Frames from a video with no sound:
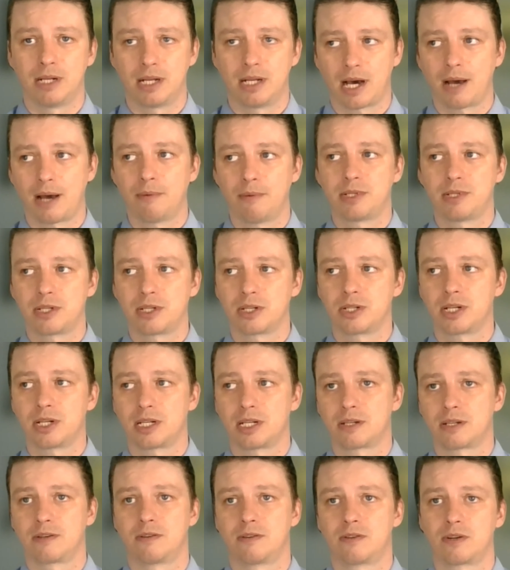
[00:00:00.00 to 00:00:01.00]
But I would
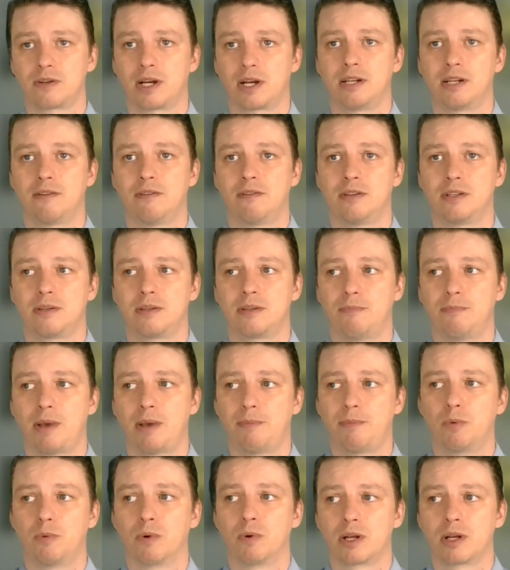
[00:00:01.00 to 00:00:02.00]
suggest trying to
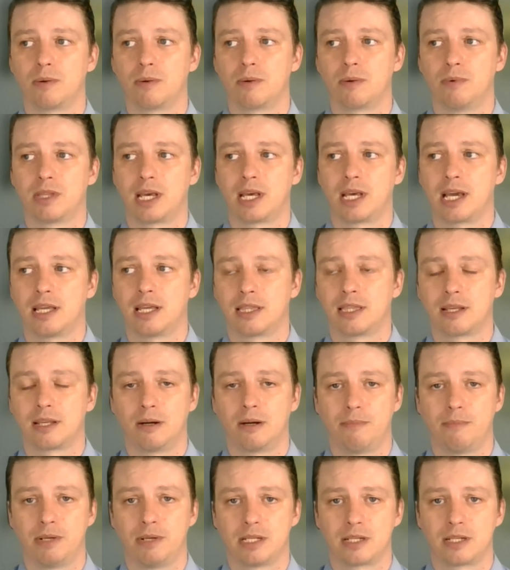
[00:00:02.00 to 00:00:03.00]
maybe working with a hand
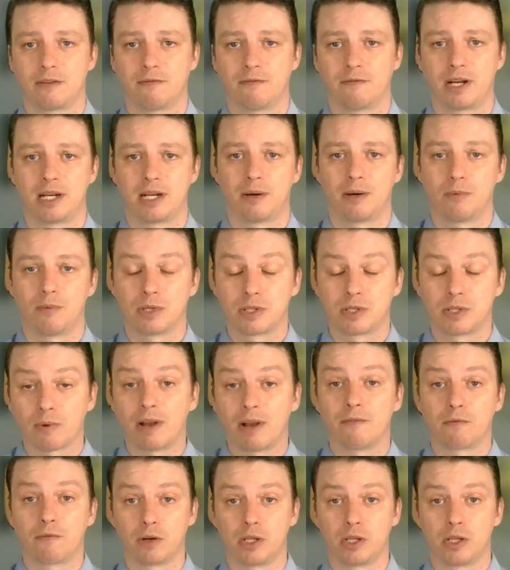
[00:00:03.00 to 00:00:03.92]
therapist to find out what's right